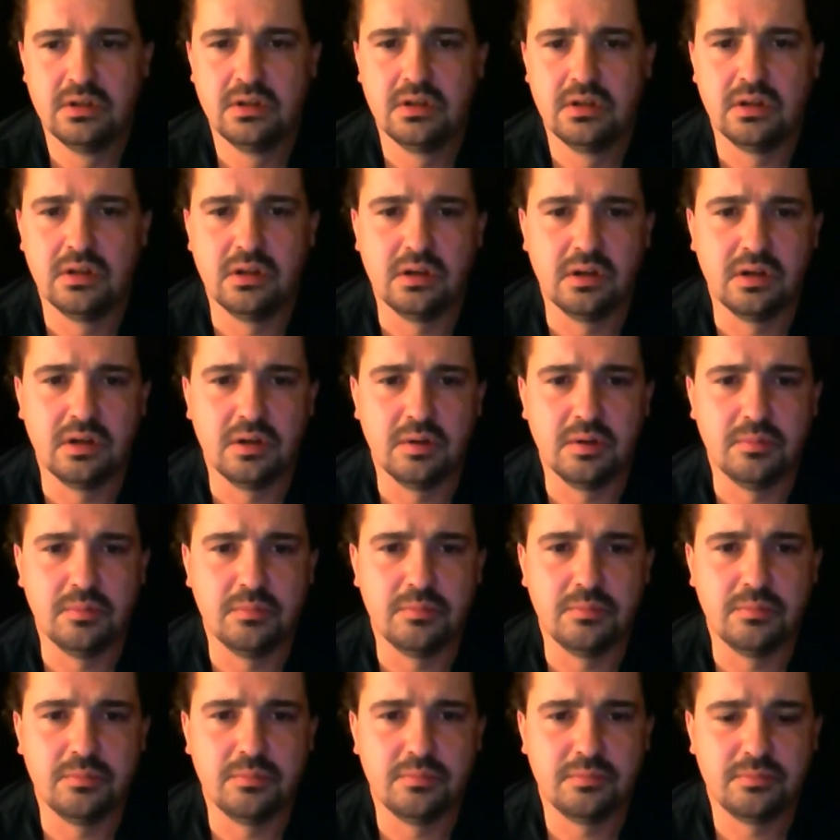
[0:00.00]
Um,
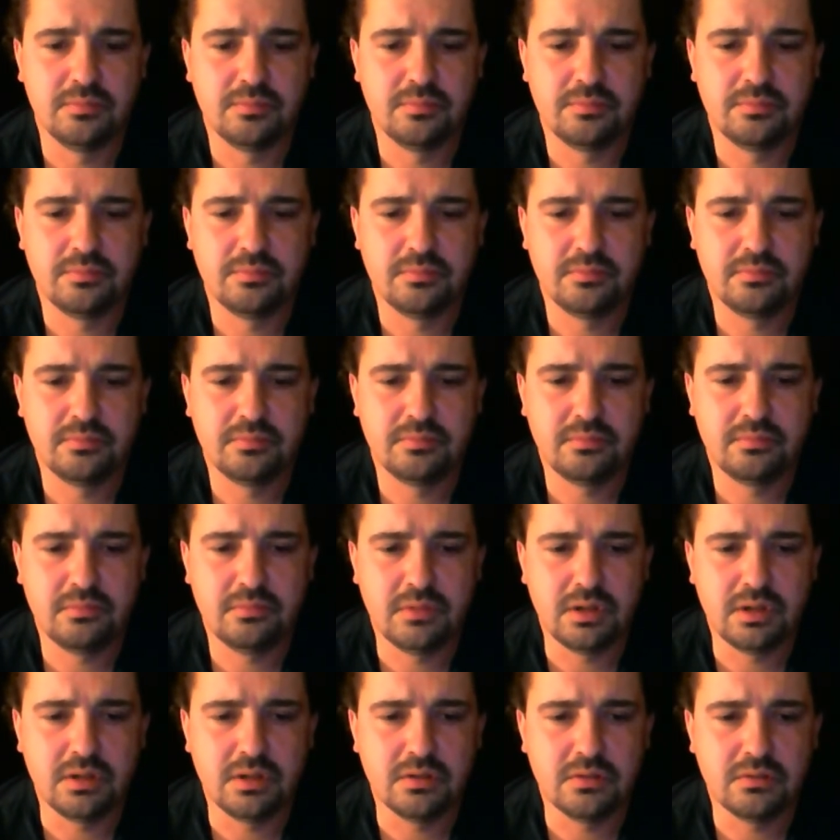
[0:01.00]
you
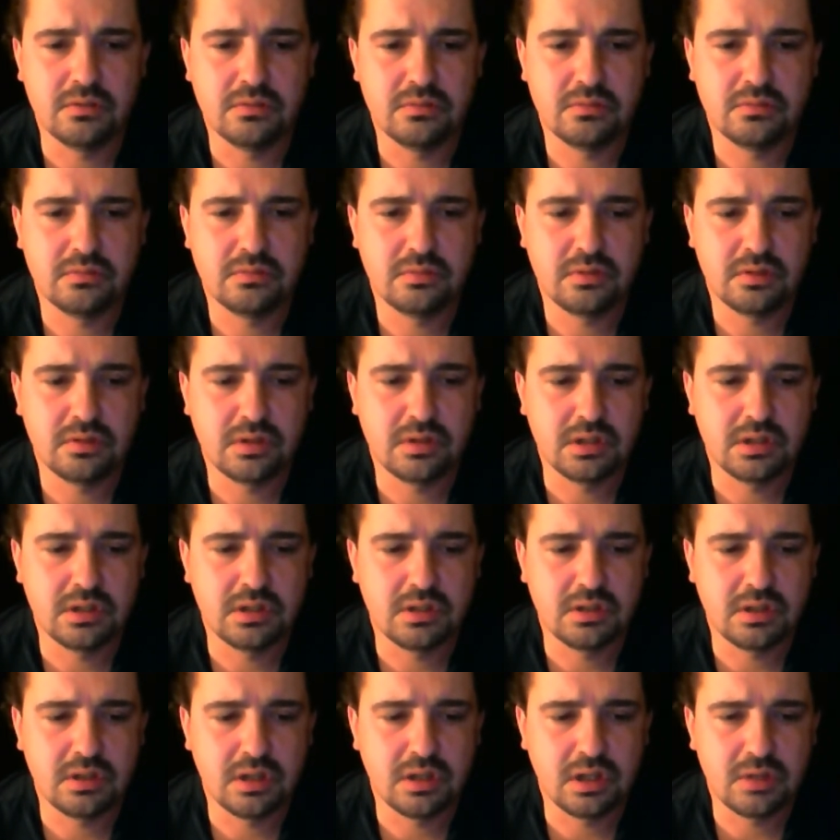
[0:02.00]
know,
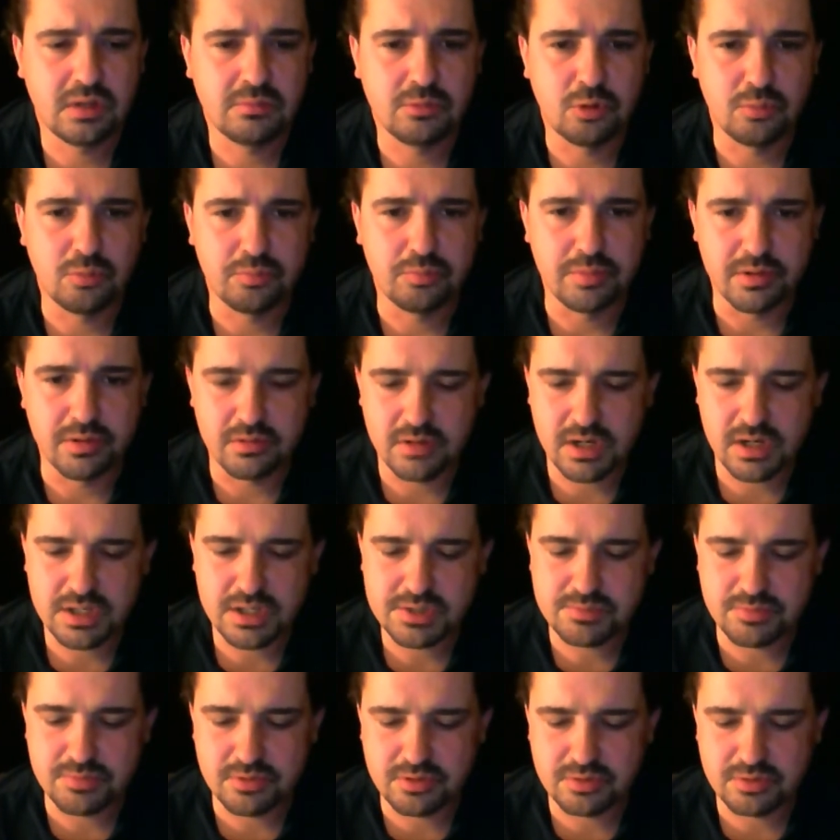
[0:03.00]
I, am no beer
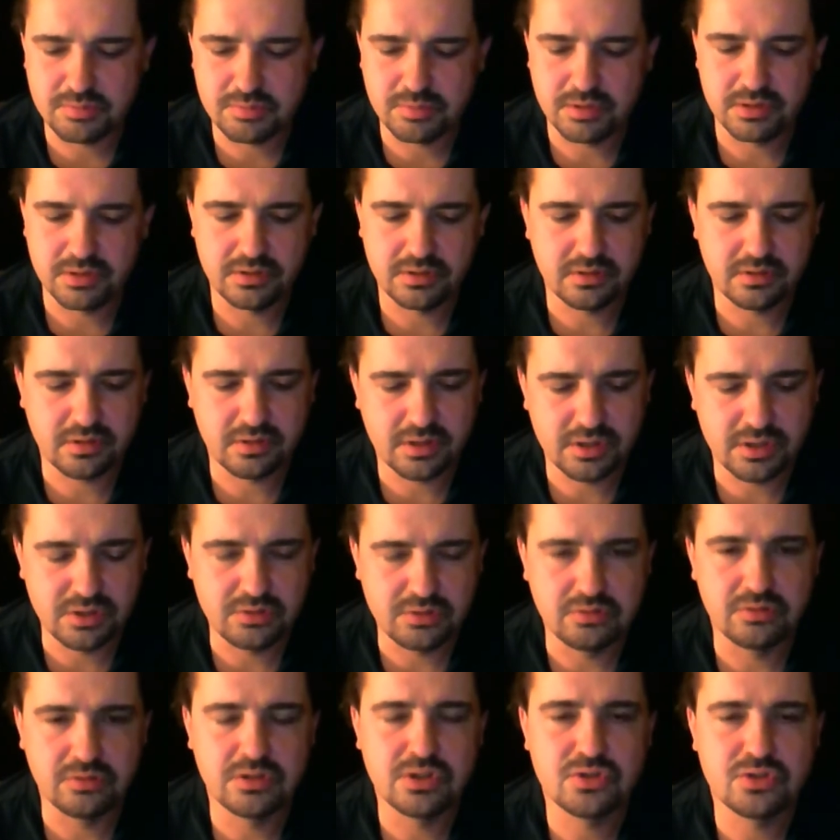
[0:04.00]
expert, but I
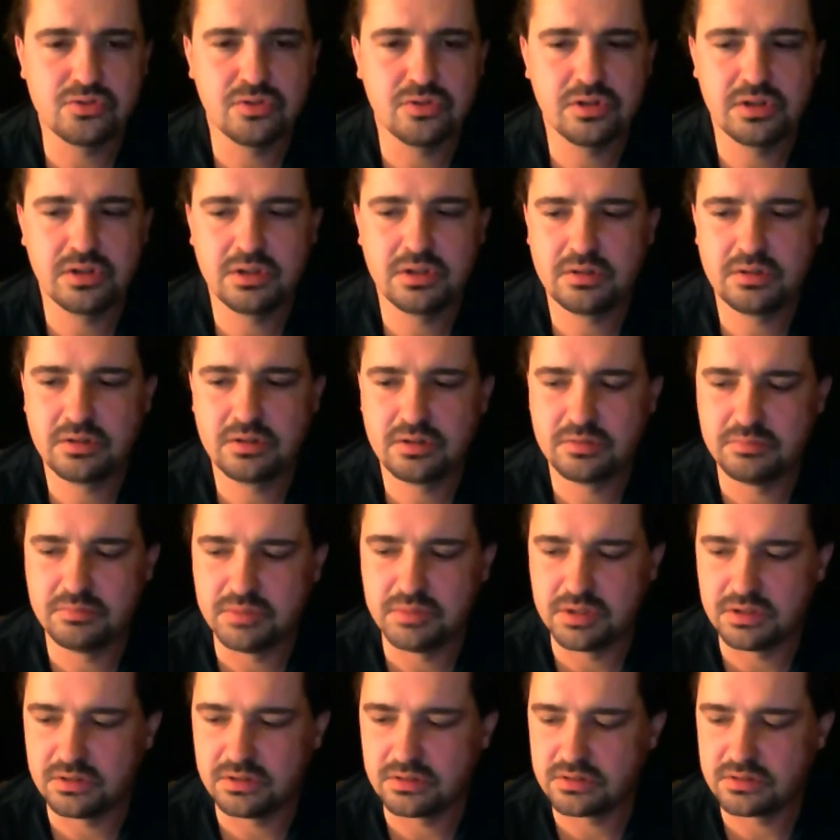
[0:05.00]
do enjoy
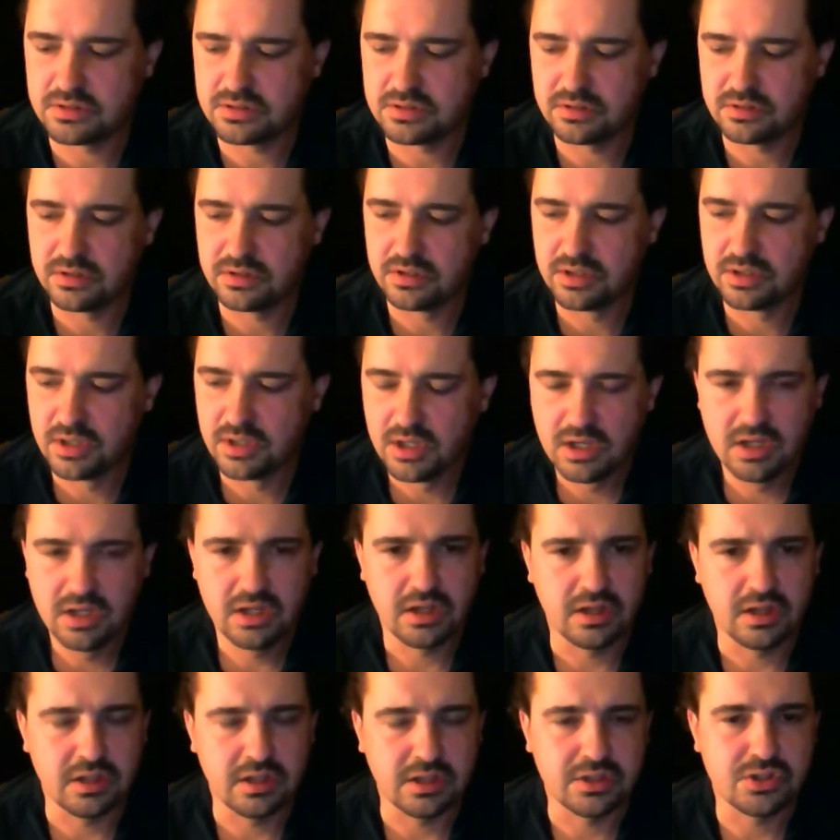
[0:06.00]
beer,
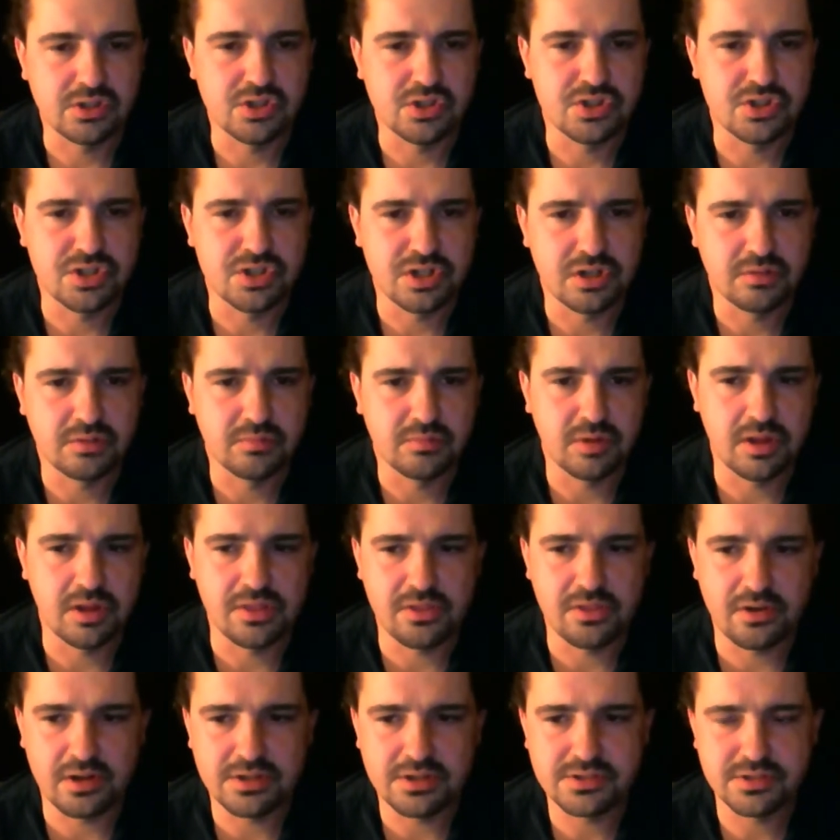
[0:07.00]
and I like to share my
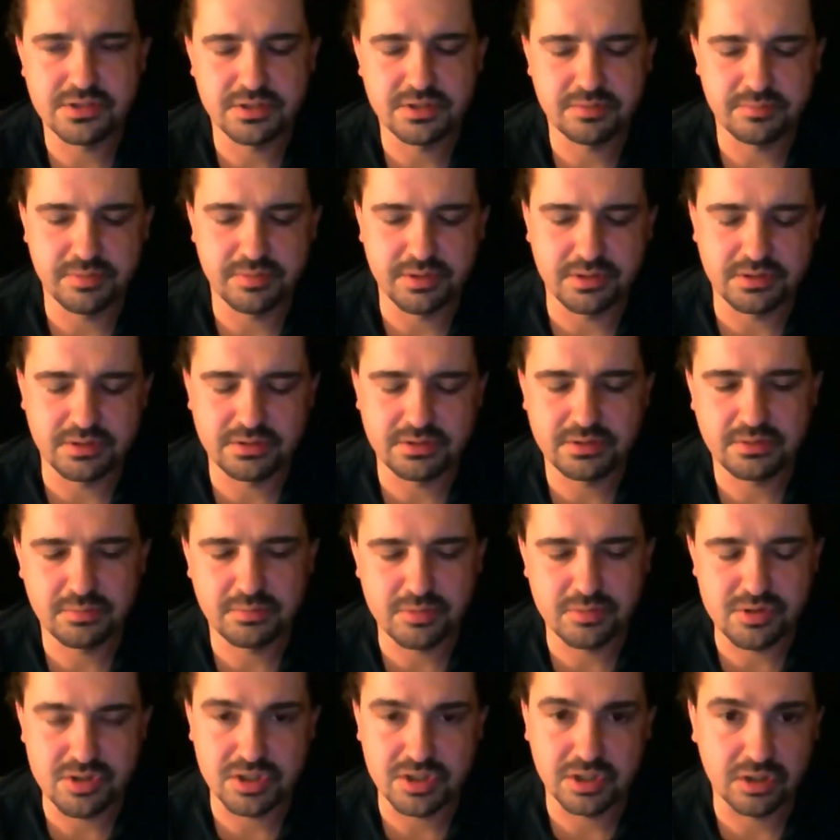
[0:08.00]
thoughts on a beer, a
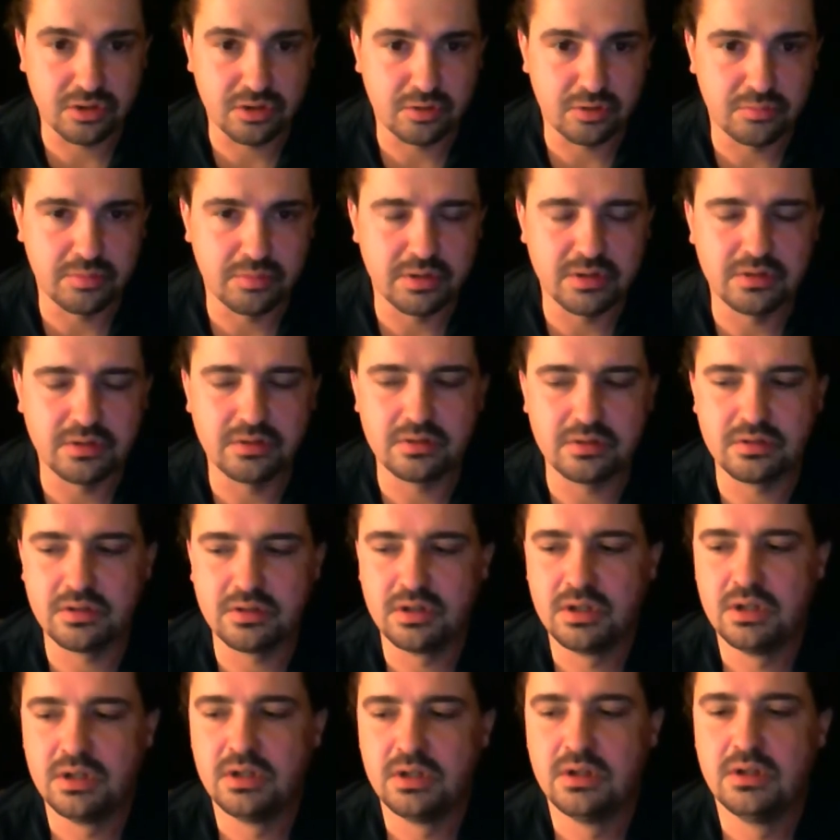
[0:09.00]
particular beer.
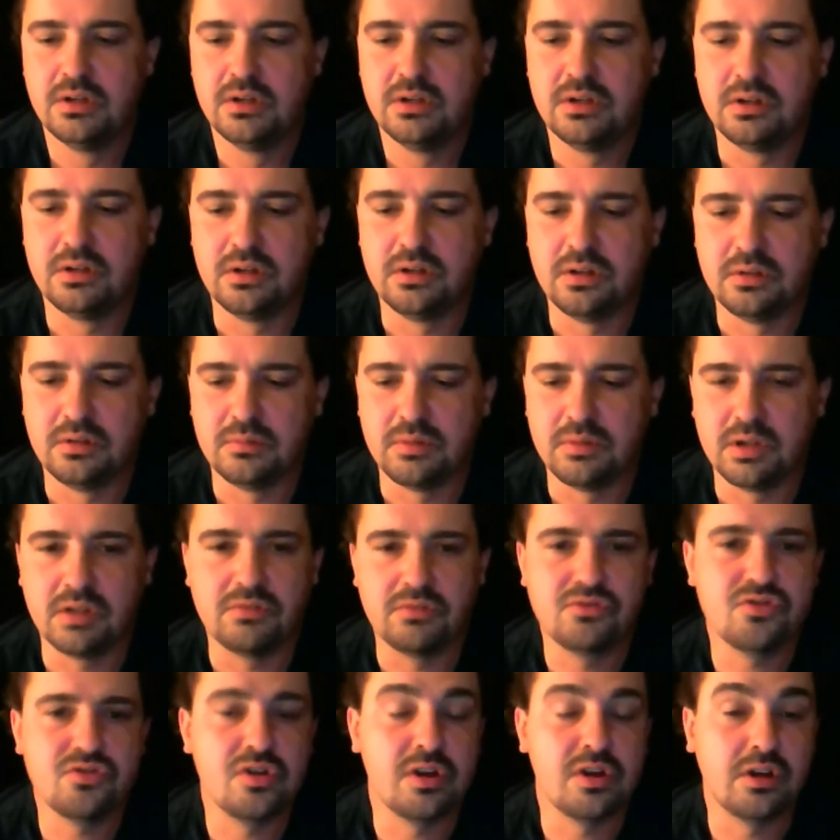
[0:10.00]
Um, I love
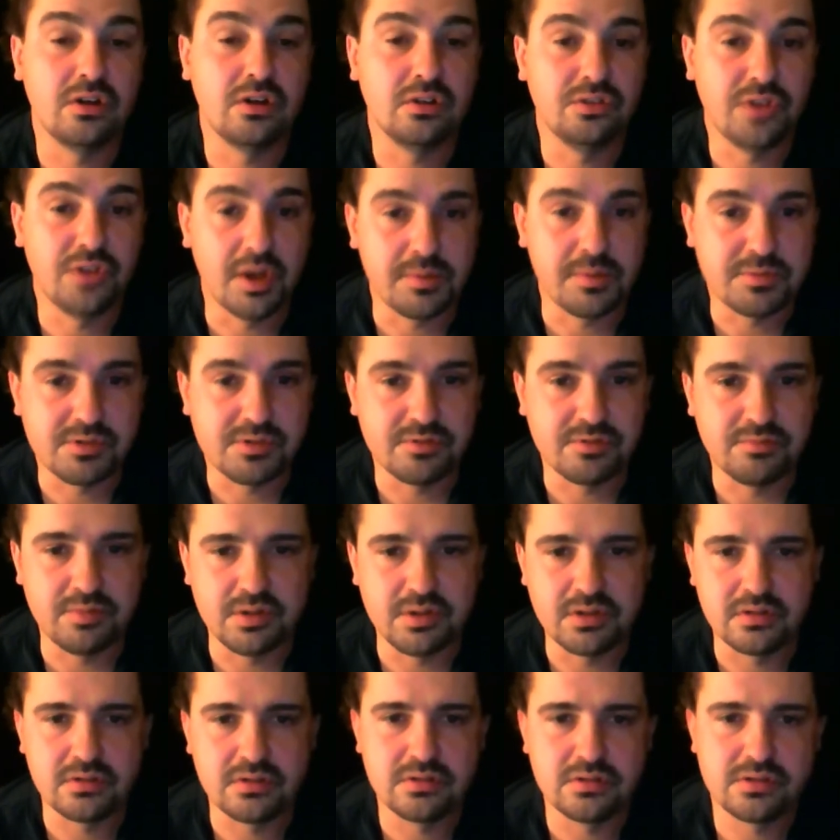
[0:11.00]
trying all types of
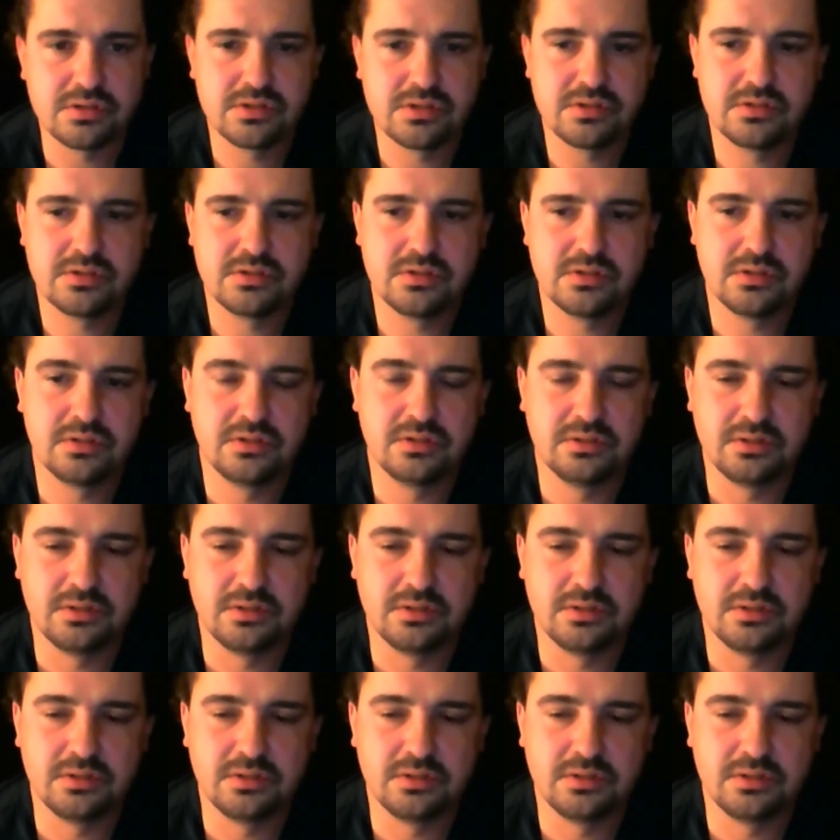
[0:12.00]
beers.